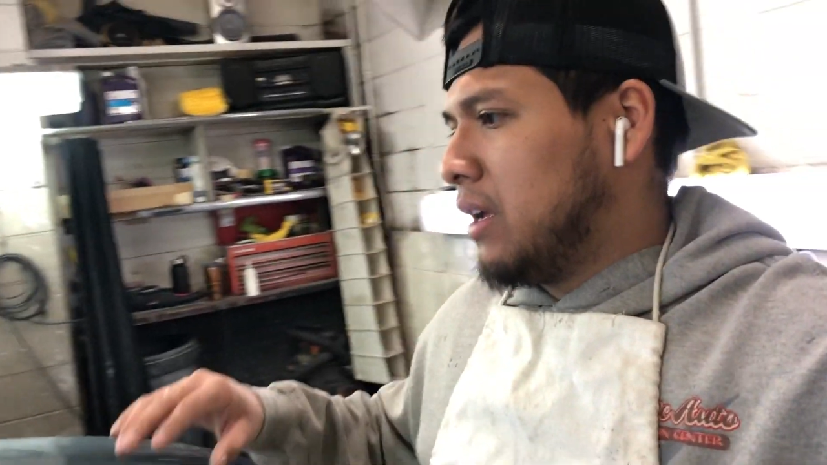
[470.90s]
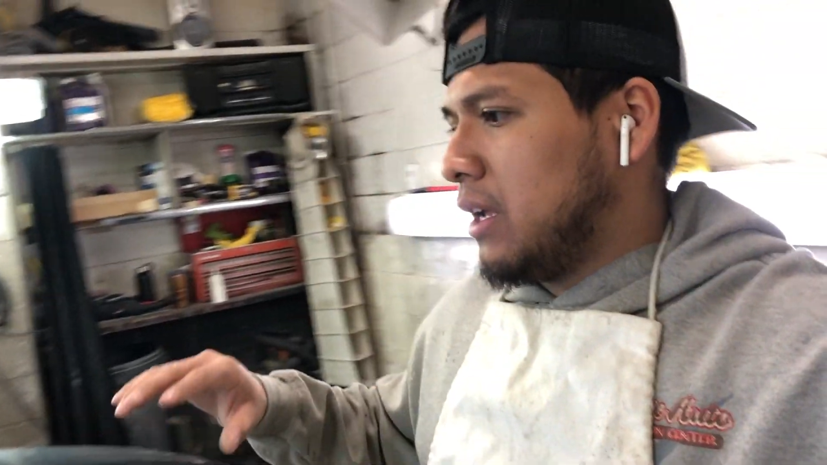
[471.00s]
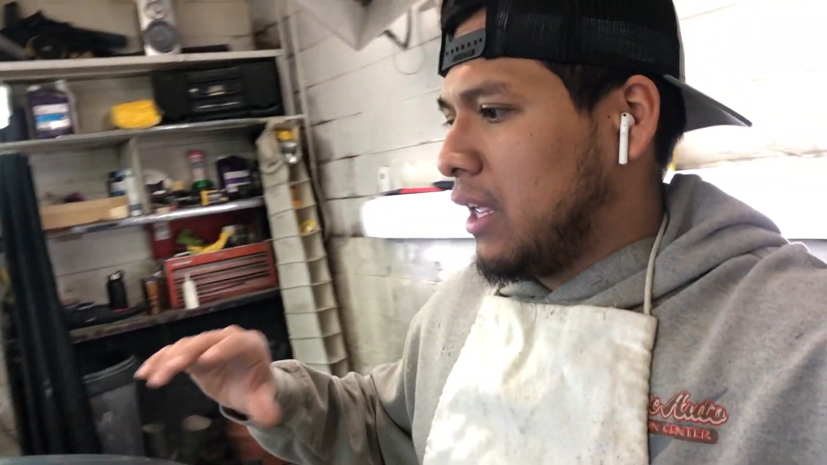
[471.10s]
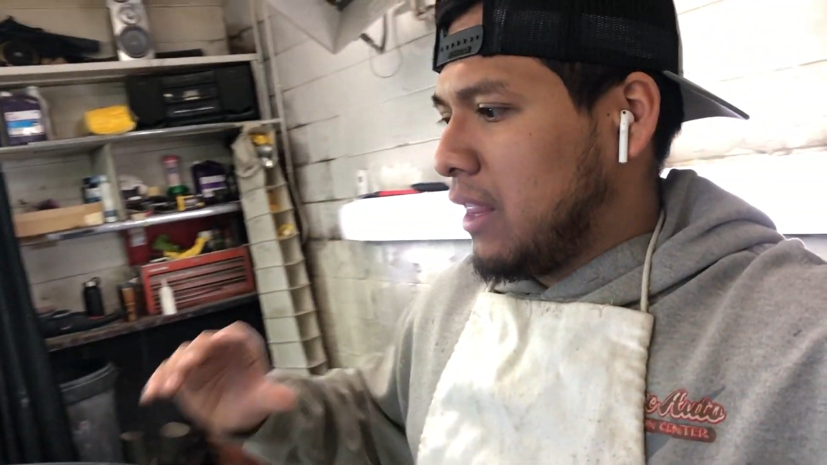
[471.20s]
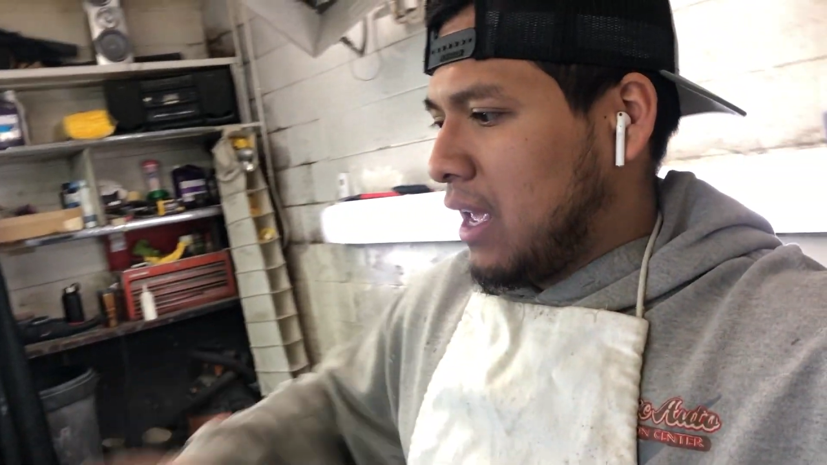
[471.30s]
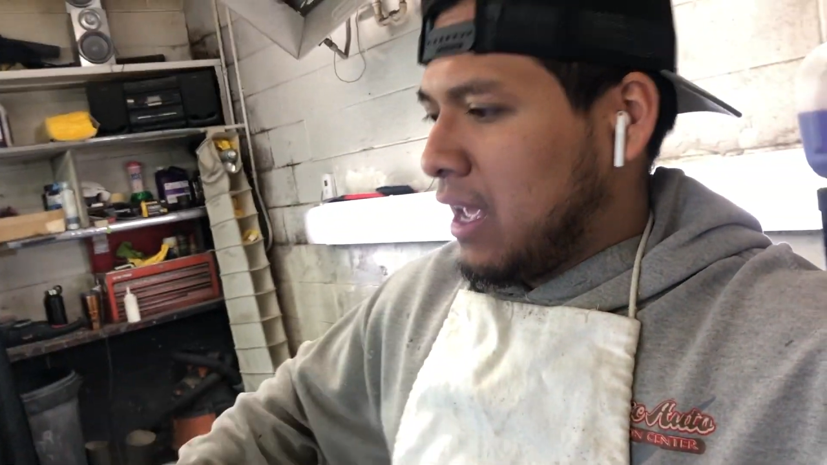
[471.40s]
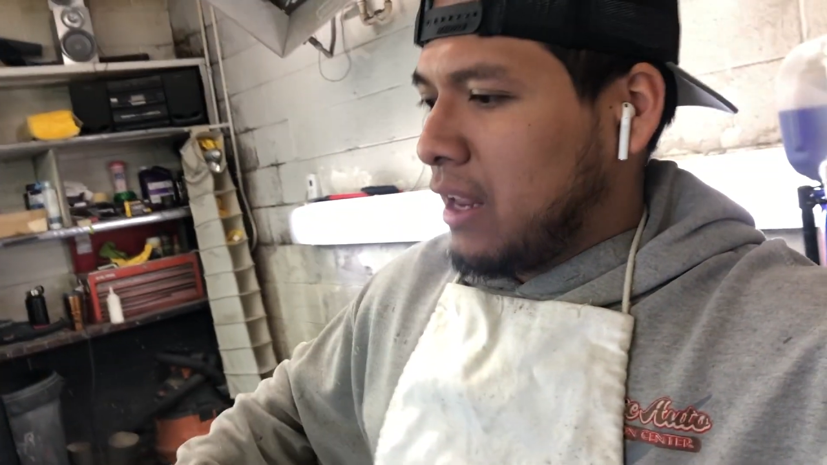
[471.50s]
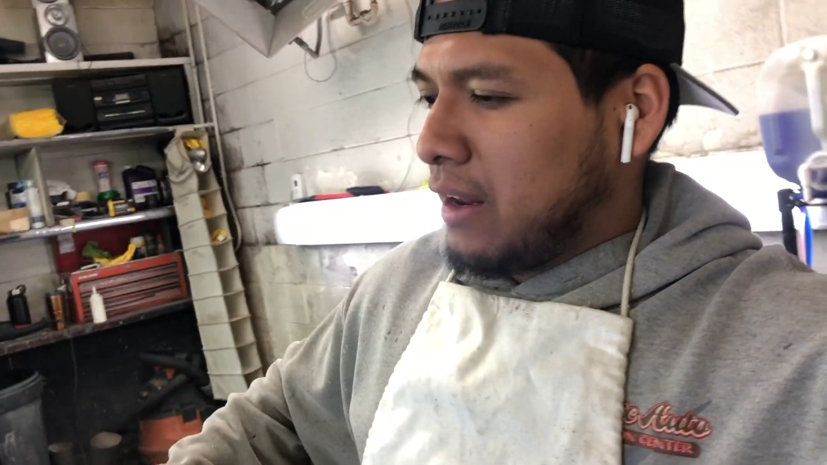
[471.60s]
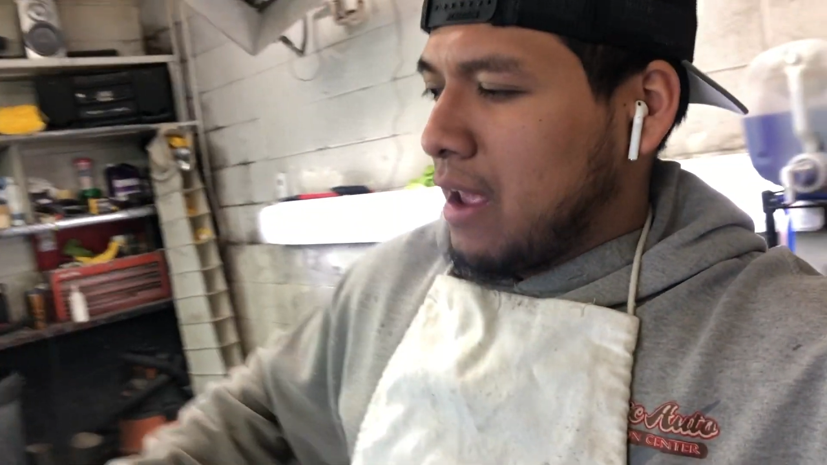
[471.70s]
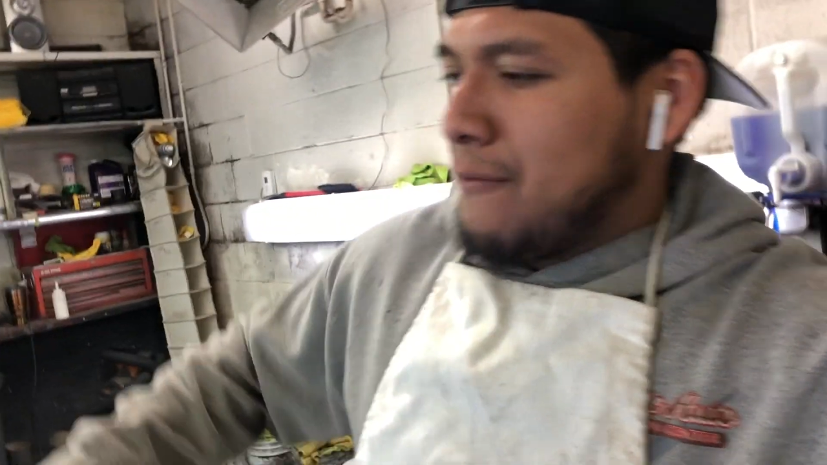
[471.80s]
And
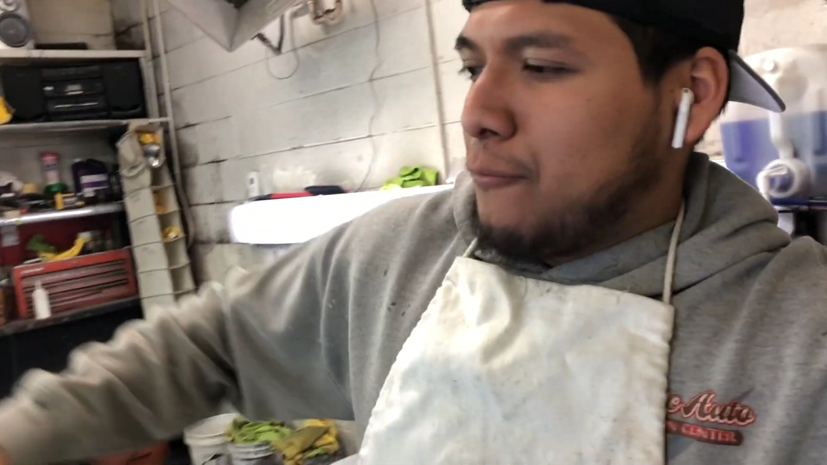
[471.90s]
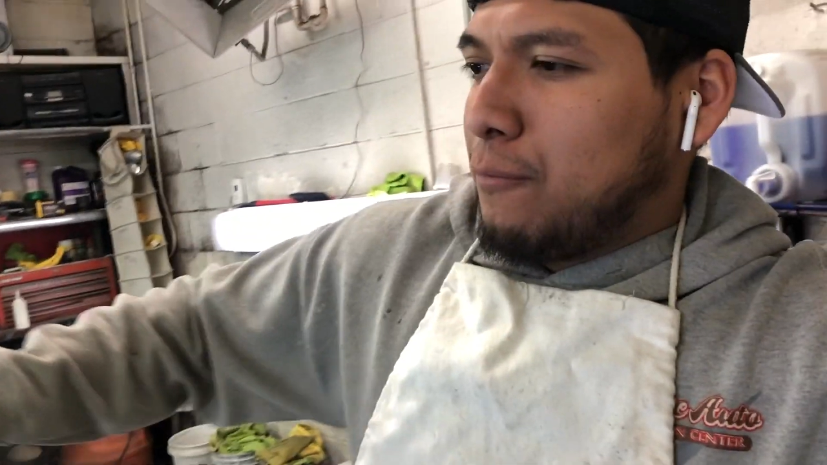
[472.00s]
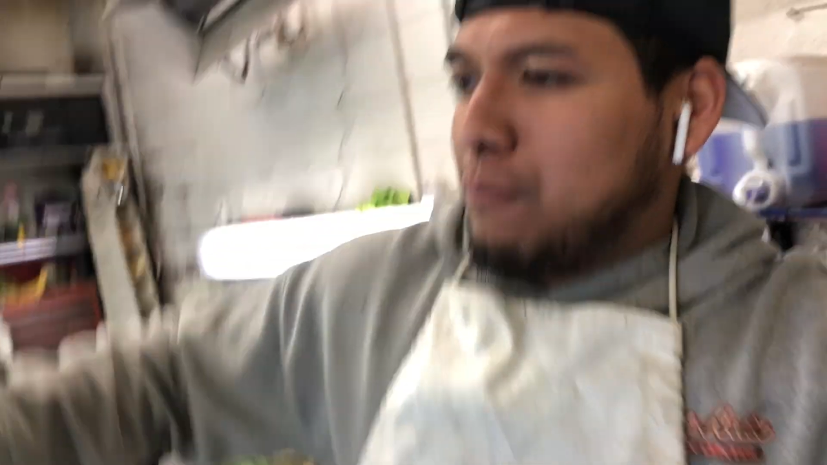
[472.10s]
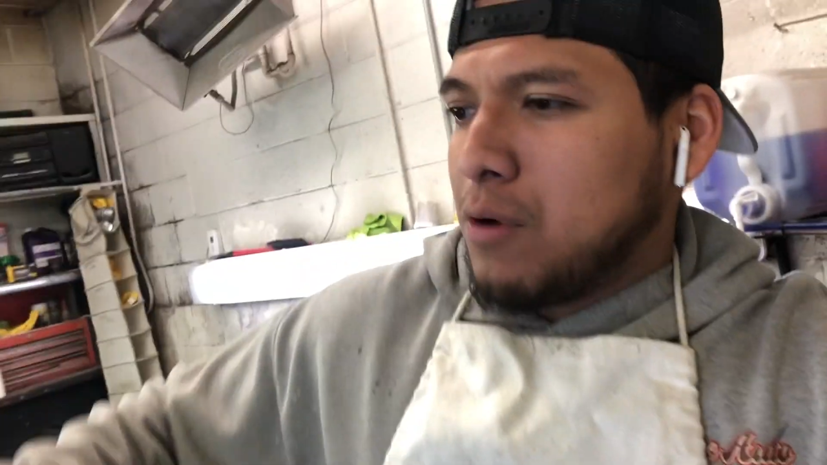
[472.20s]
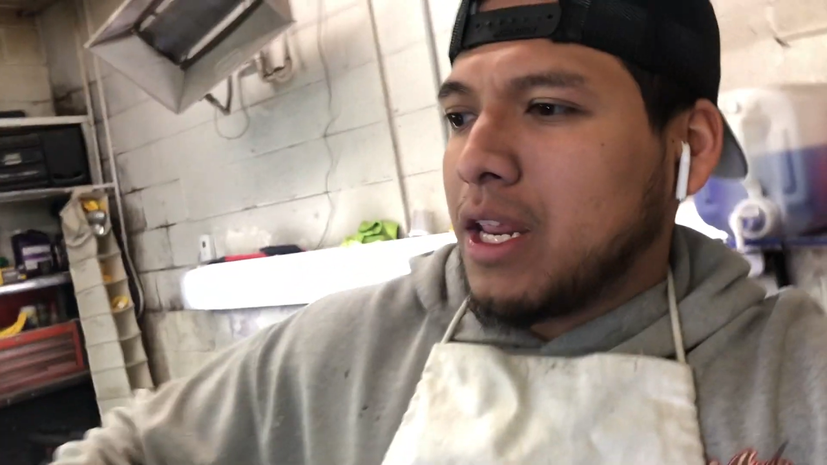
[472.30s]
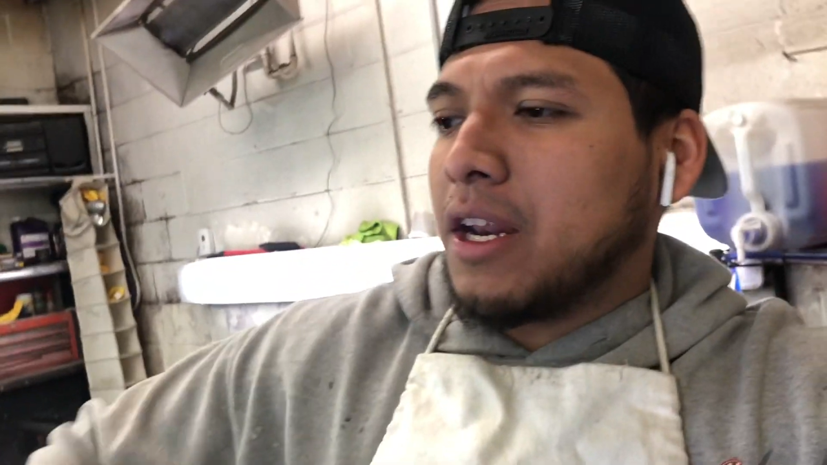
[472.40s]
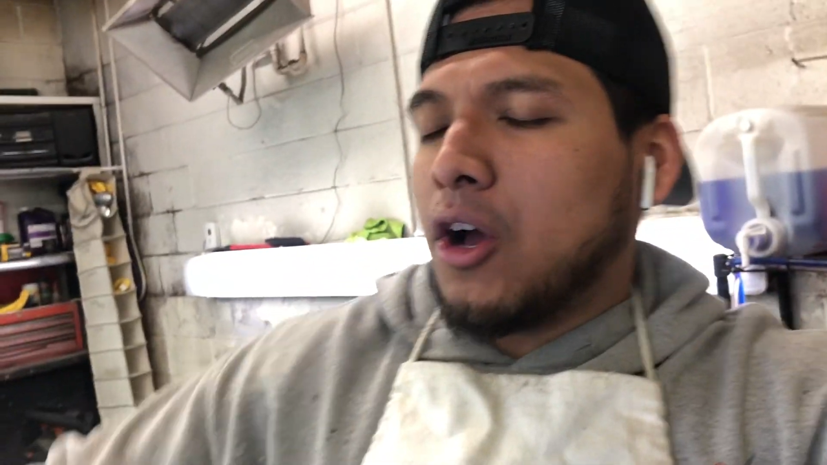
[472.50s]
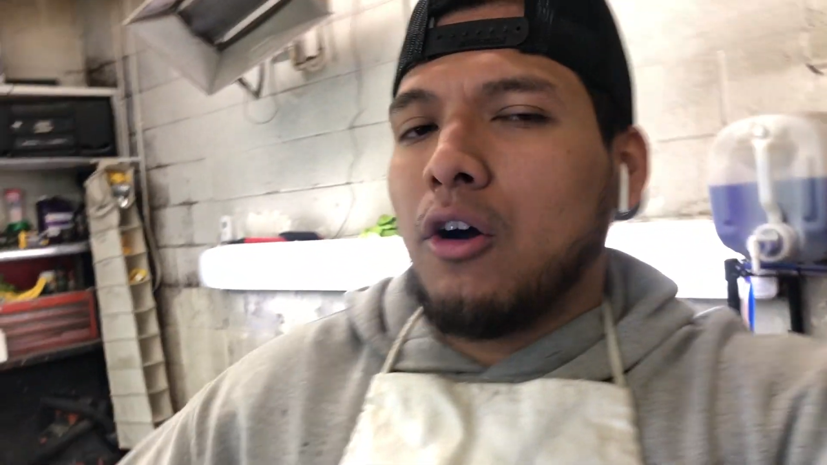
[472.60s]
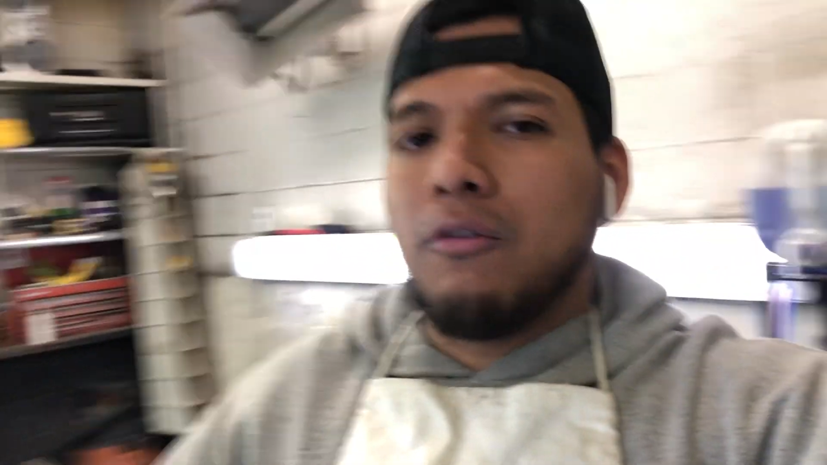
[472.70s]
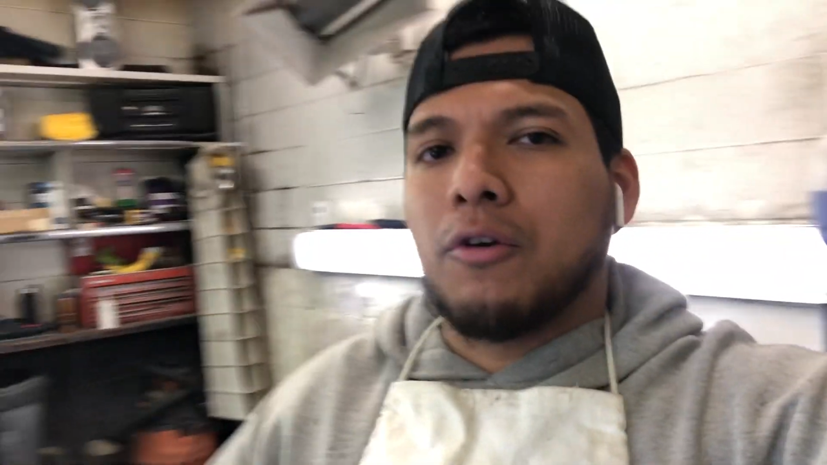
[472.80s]
then if we need to
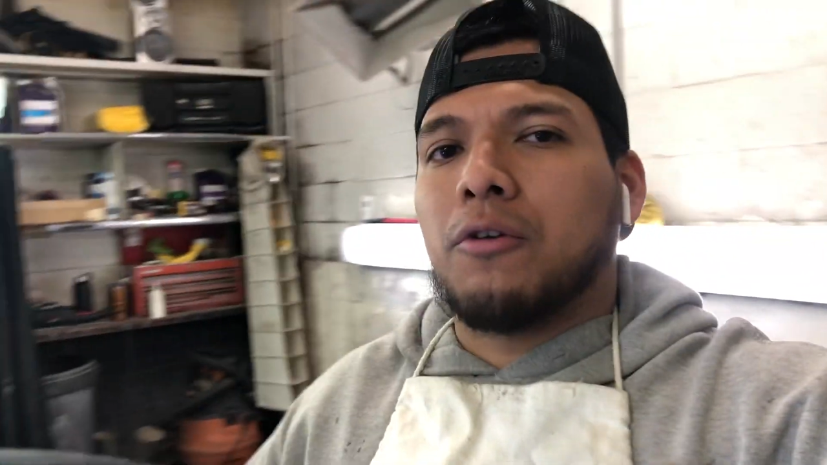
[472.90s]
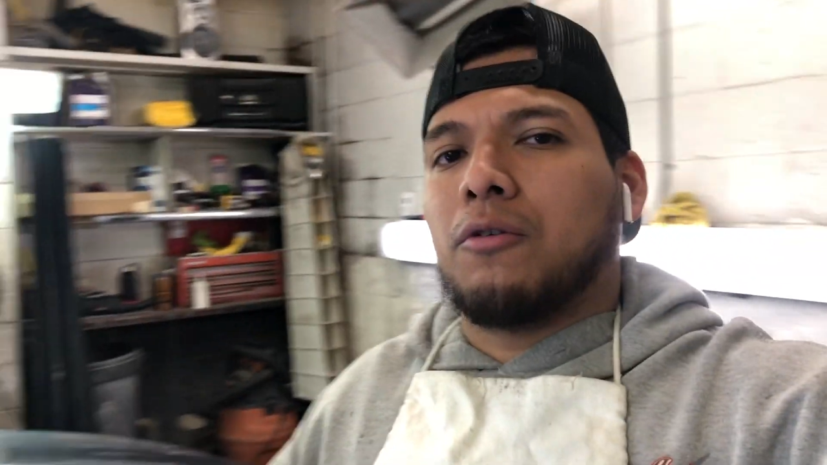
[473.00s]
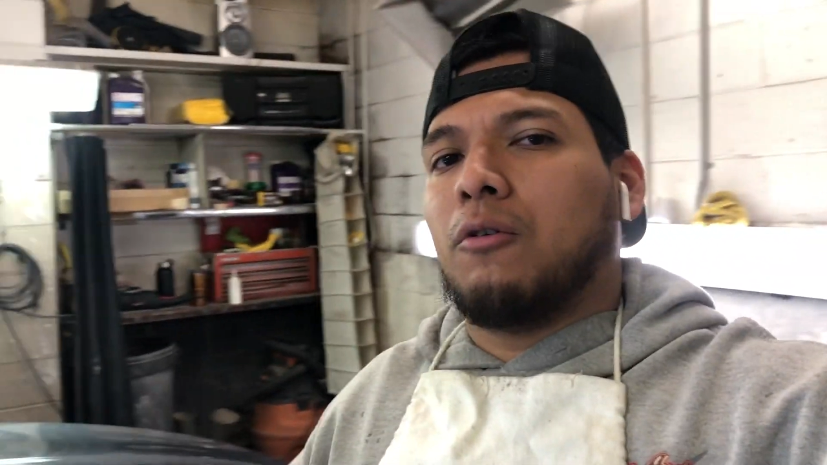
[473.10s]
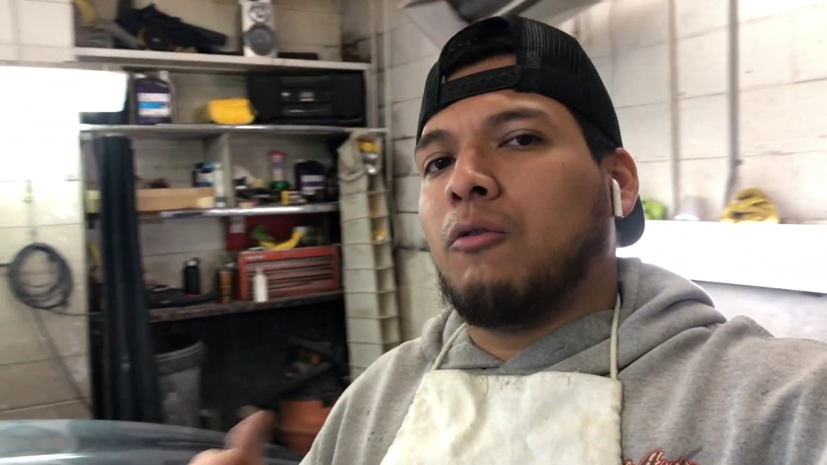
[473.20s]
go over